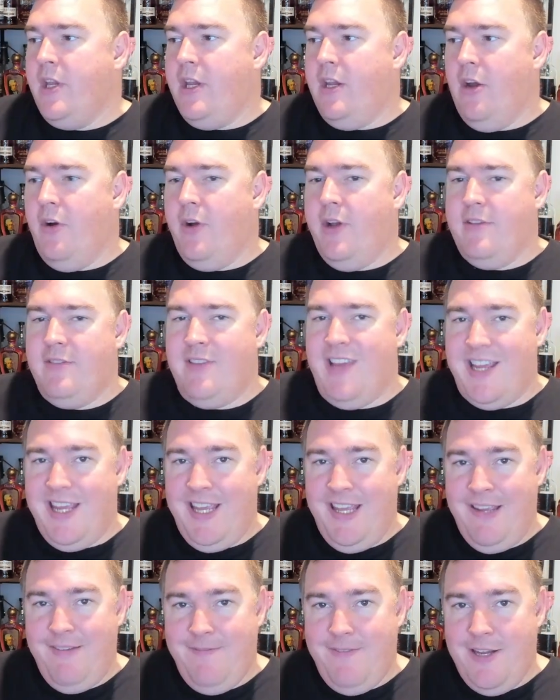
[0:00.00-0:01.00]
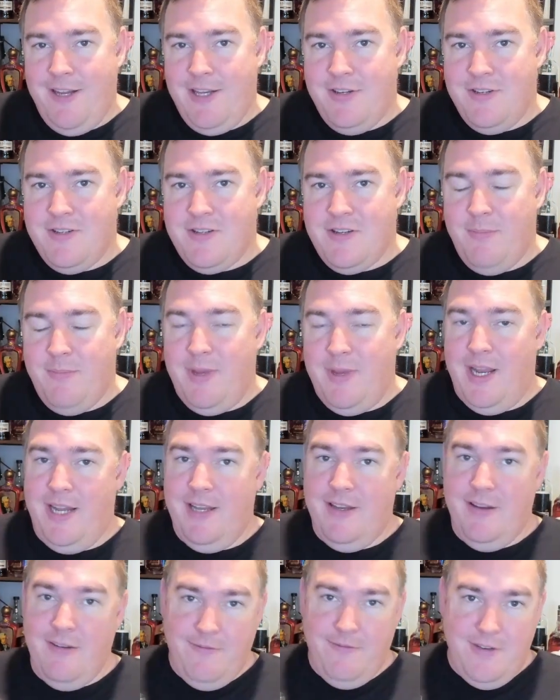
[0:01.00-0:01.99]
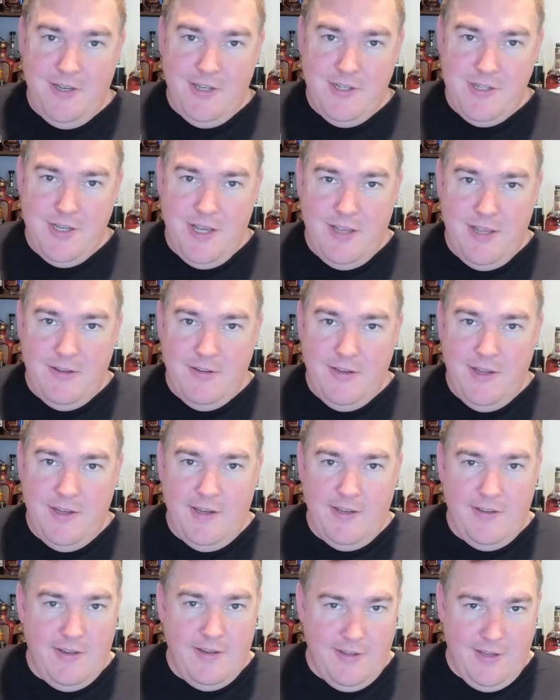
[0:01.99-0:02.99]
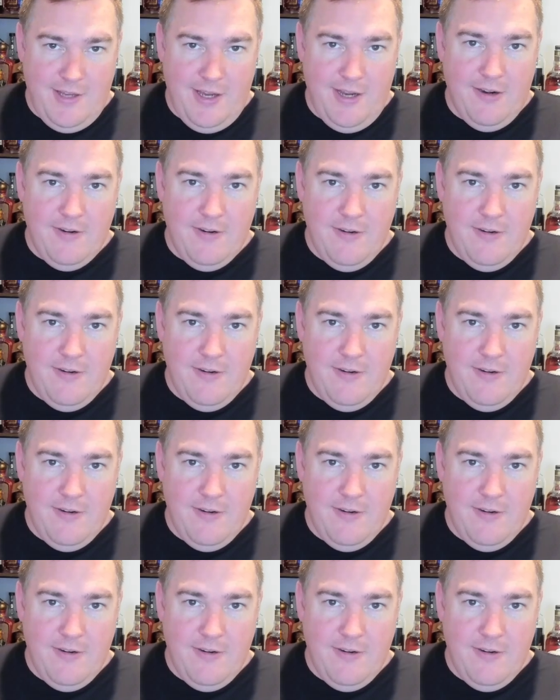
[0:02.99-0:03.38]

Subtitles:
It's like it finished, but I didn't finish yet, and it didn't care.